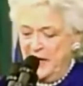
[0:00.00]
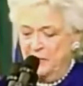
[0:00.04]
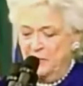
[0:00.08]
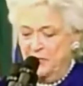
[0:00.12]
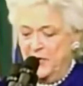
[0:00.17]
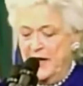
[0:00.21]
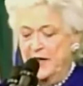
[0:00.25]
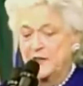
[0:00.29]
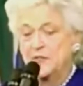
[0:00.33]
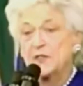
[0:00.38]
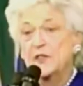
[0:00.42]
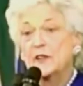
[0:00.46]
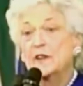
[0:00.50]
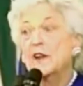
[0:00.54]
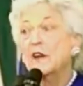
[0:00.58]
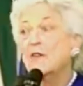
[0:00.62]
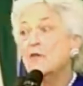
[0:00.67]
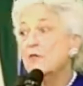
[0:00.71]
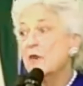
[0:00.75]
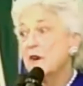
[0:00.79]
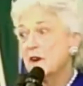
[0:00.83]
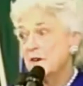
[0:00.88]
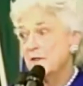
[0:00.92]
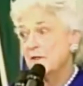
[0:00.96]
president
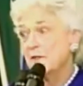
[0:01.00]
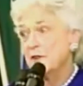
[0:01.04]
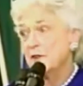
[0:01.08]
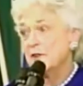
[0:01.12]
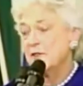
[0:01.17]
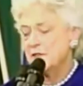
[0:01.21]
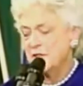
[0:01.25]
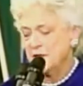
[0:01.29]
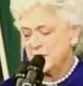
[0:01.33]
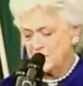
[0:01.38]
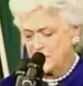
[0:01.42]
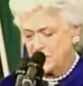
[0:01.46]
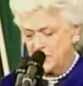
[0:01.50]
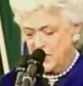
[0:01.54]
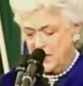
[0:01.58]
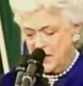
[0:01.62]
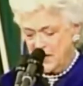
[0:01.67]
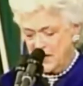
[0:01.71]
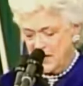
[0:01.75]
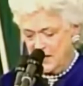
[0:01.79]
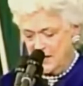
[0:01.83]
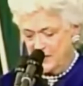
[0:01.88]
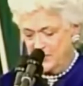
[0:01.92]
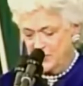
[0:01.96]
of one of your sister
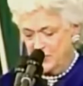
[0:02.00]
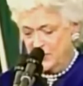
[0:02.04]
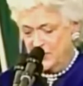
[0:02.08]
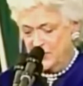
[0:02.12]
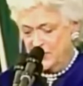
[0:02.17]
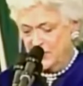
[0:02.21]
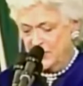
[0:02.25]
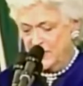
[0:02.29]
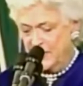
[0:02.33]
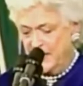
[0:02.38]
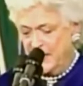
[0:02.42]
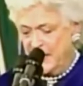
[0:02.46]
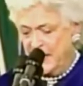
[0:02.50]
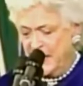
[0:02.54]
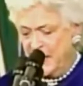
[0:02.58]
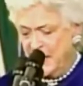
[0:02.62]
colleges.